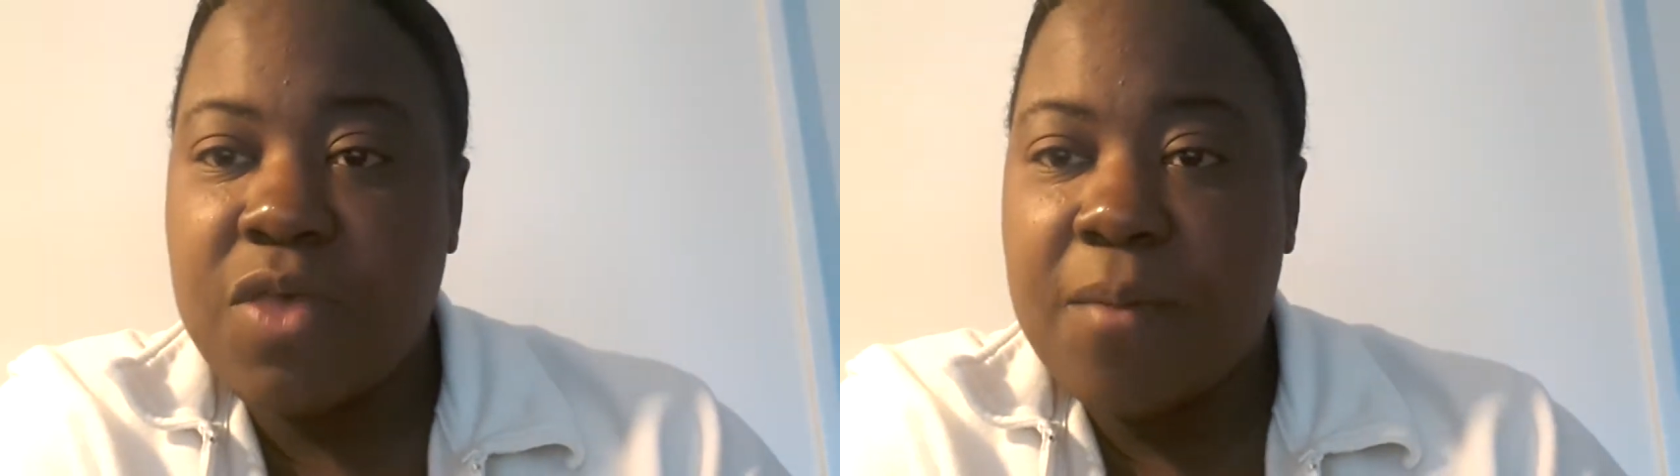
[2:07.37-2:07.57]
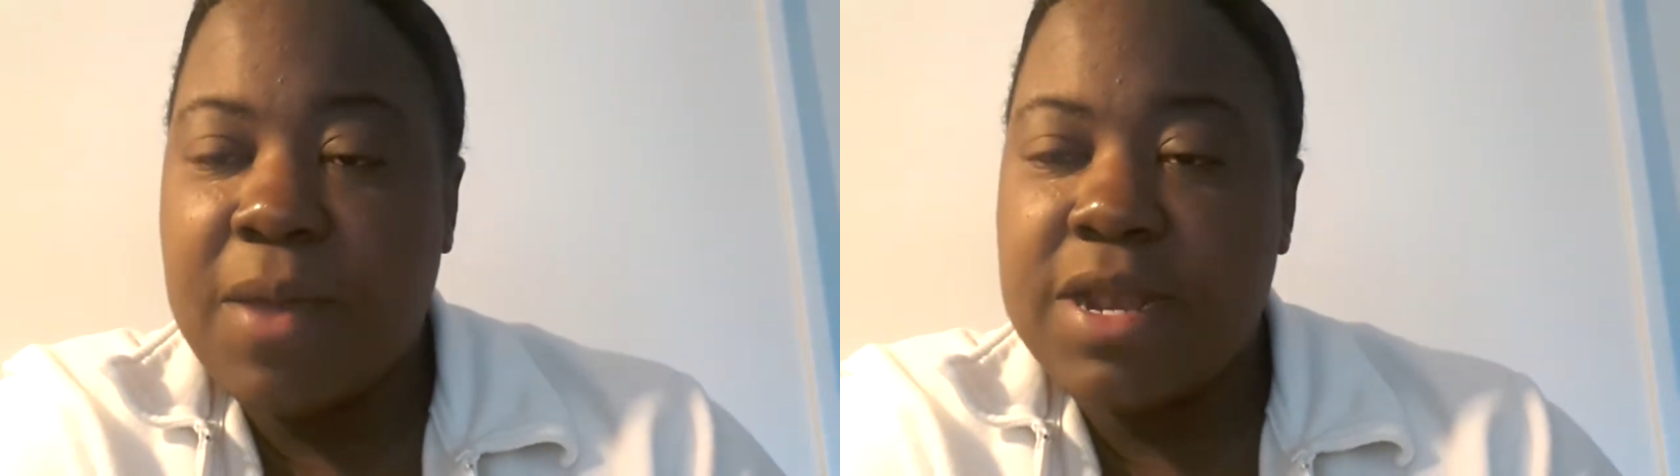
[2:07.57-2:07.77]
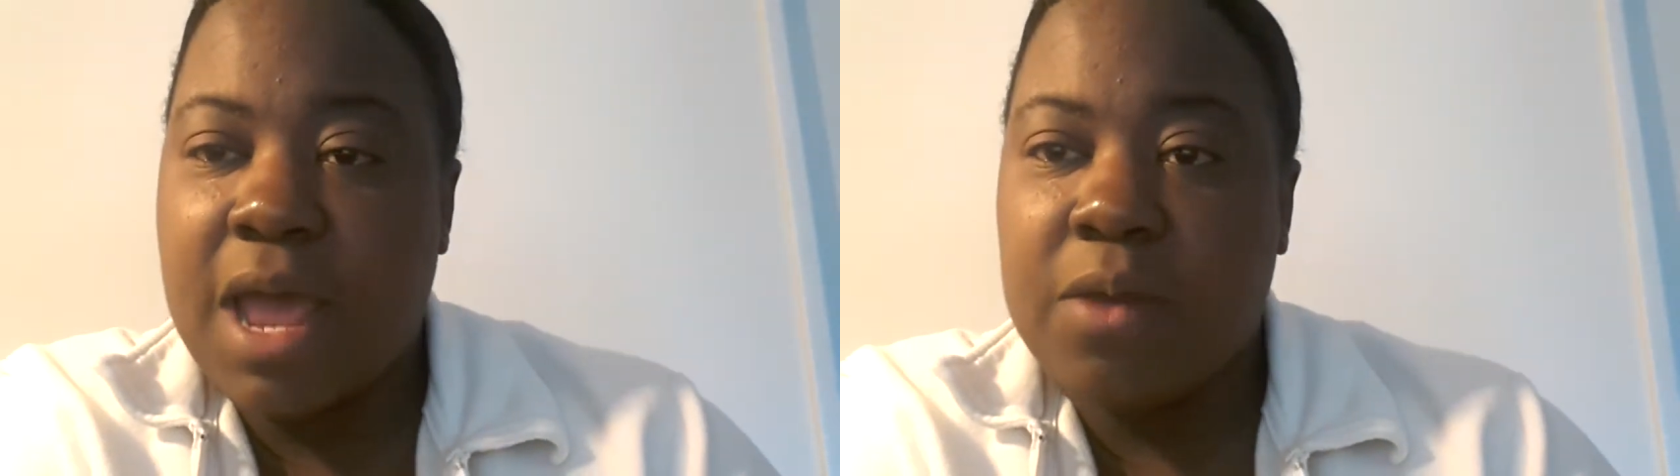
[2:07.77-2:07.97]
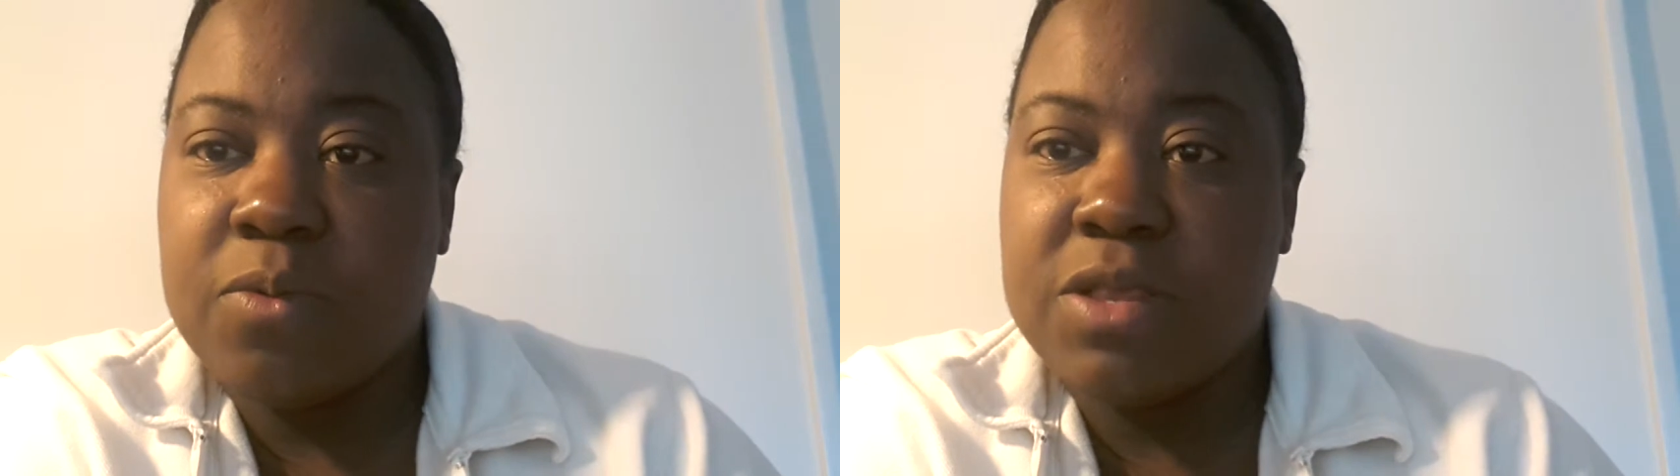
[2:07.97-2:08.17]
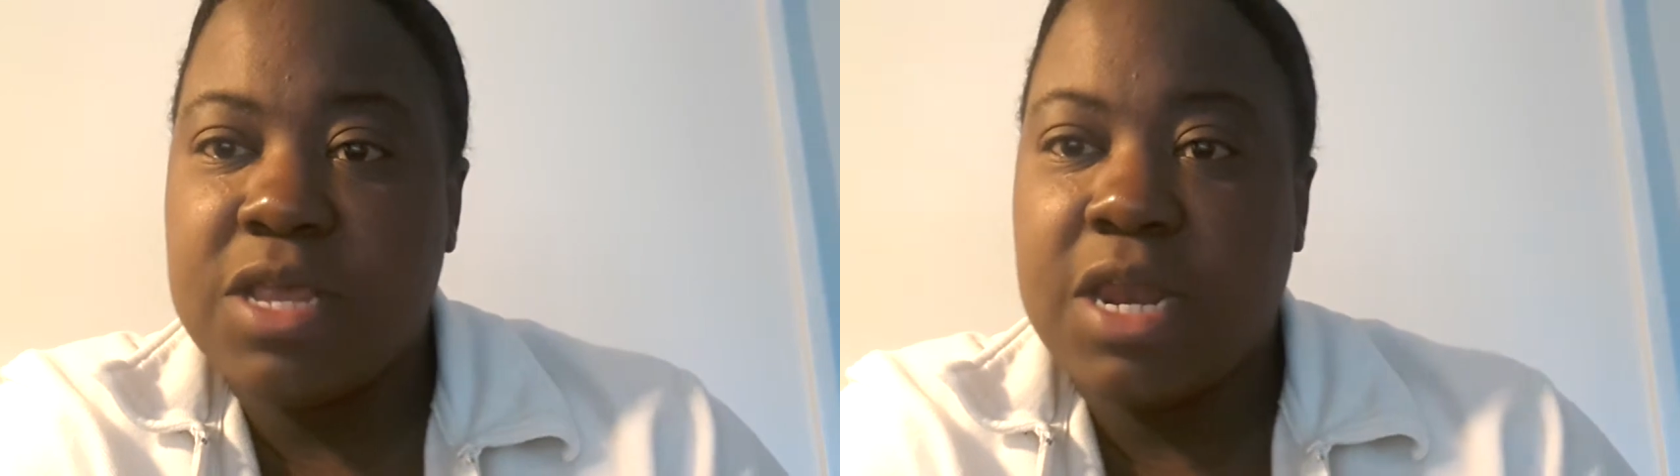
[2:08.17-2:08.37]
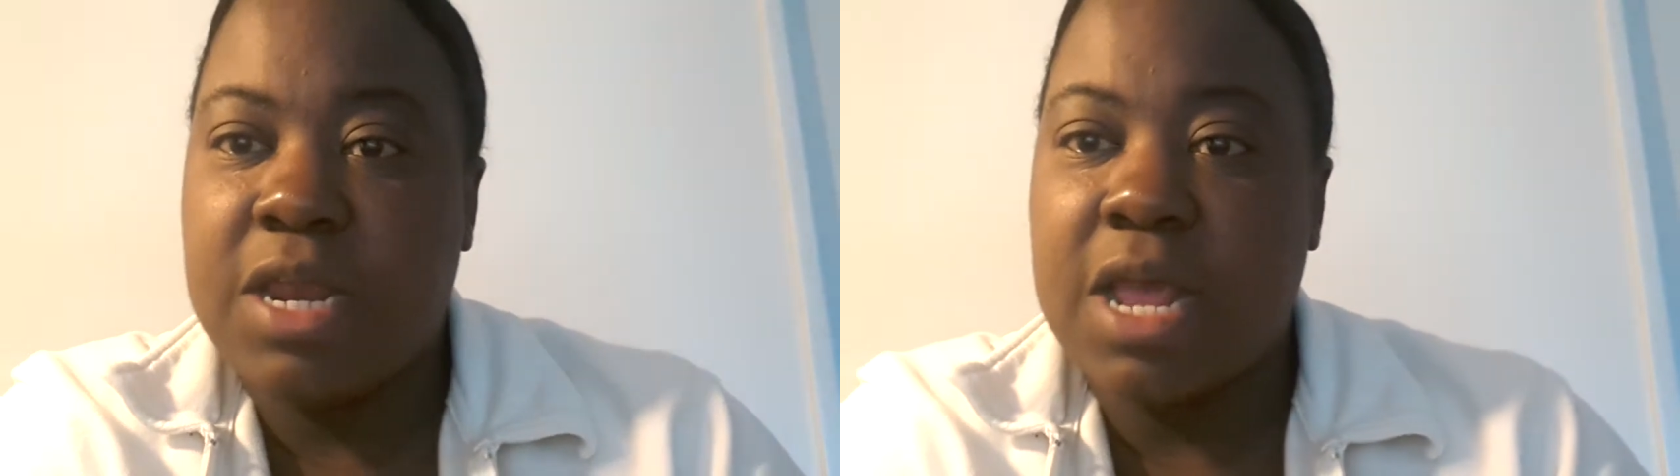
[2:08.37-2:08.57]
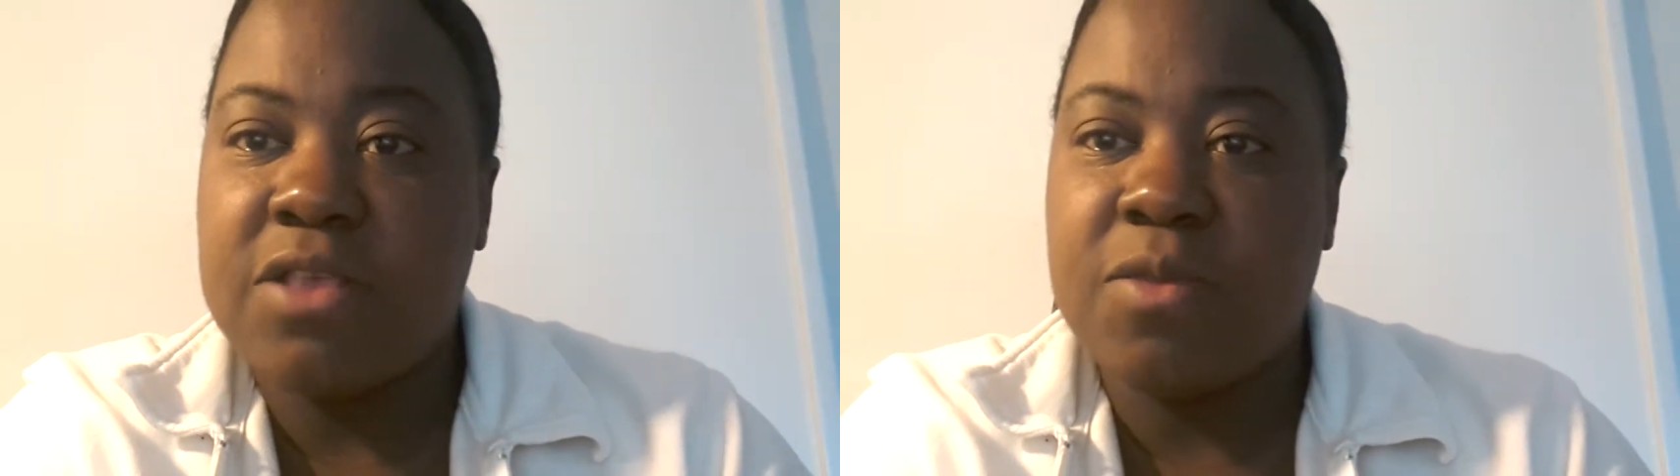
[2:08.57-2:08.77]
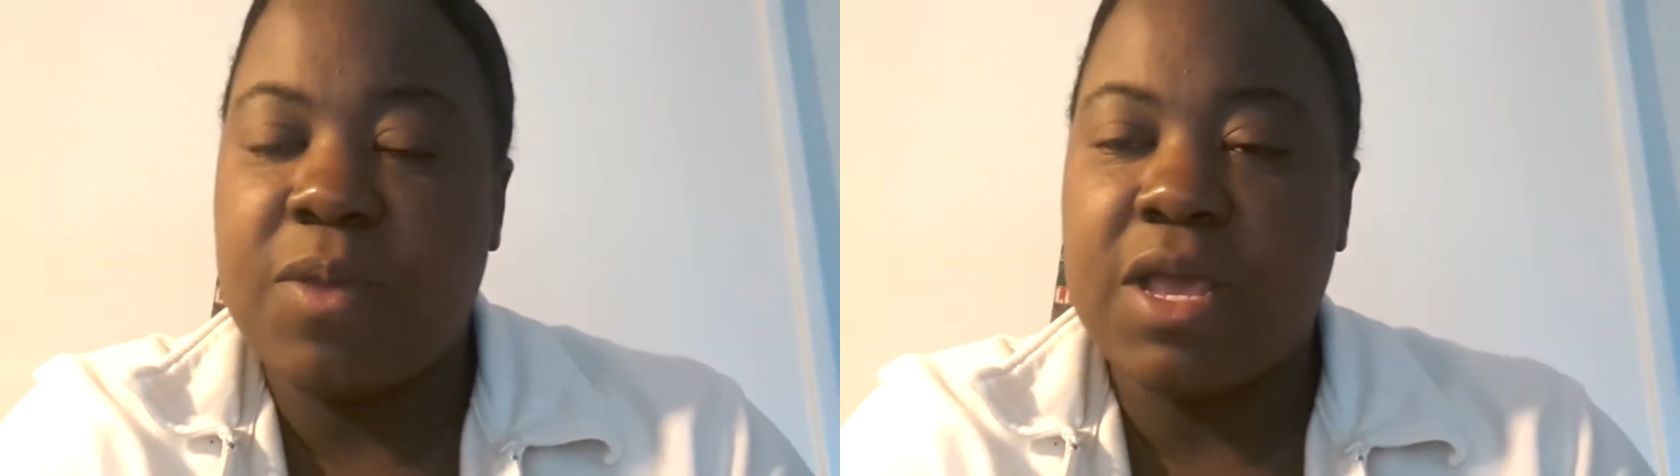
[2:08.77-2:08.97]
that my dad was sitting
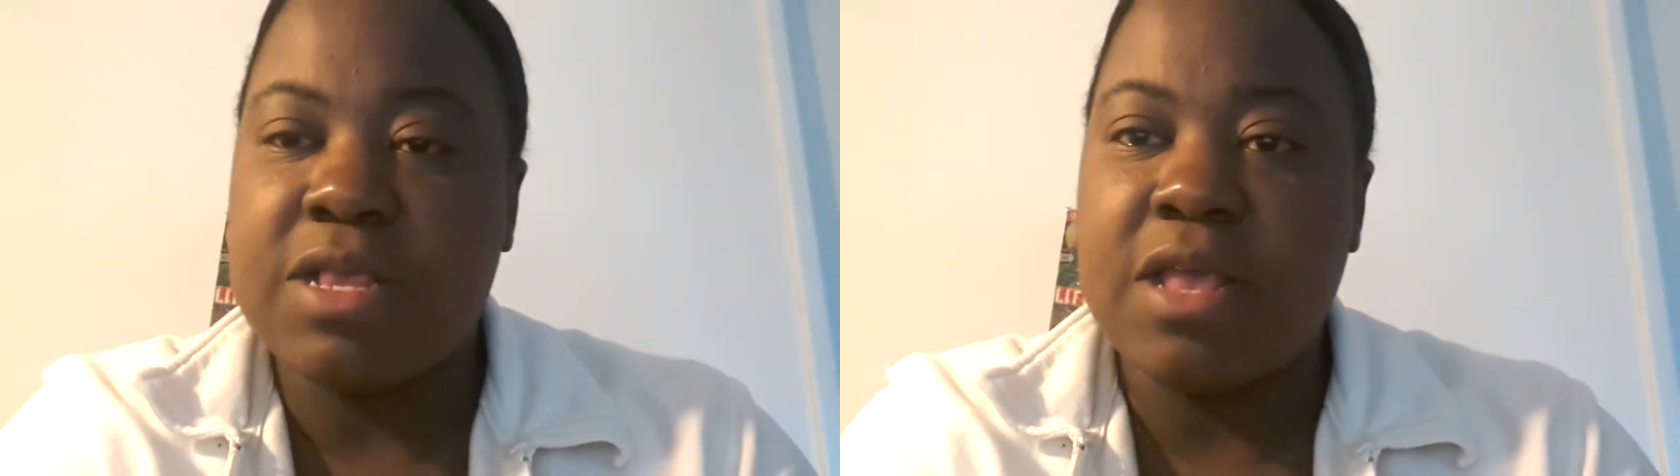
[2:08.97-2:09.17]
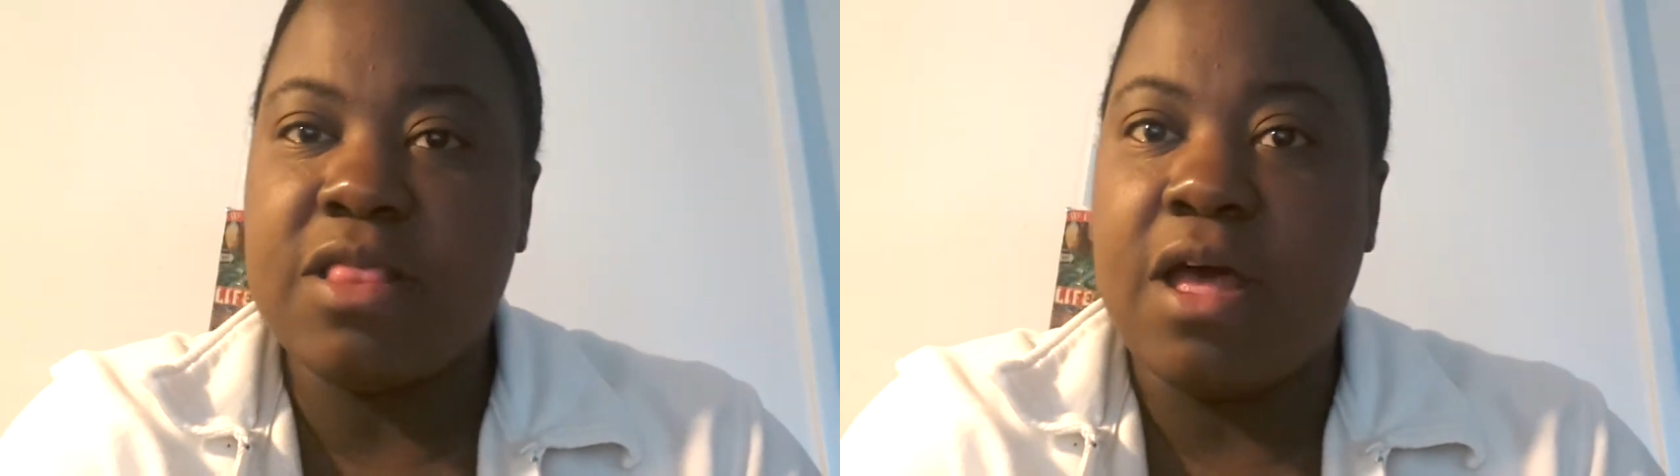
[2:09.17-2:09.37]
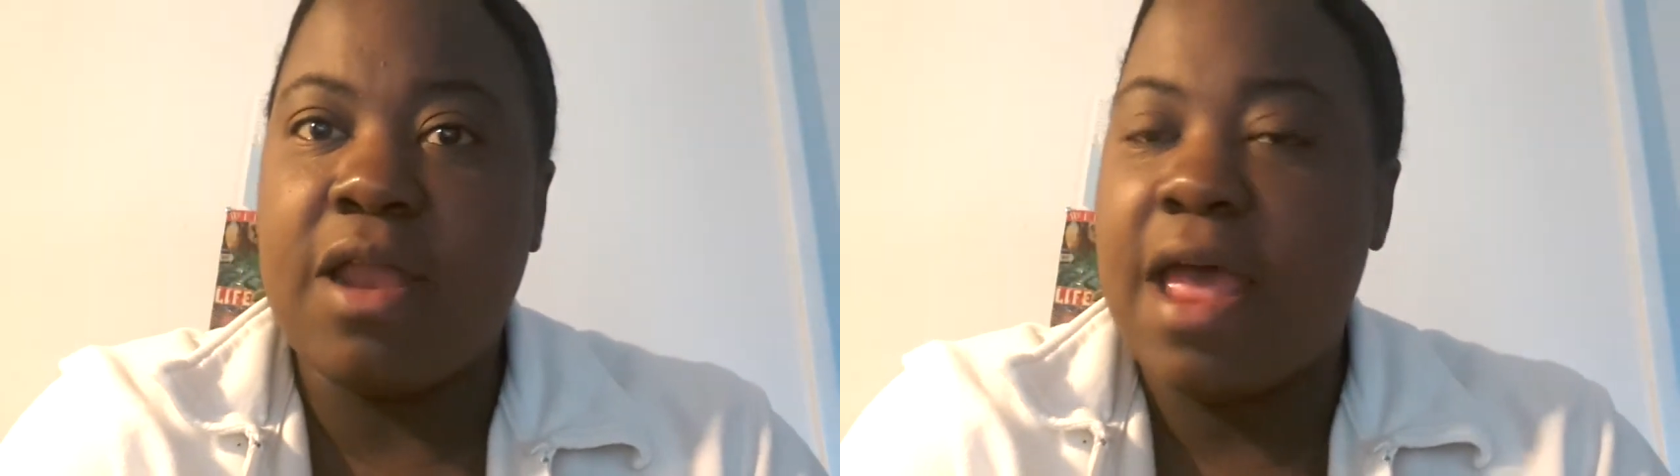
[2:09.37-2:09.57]
next to me because I thought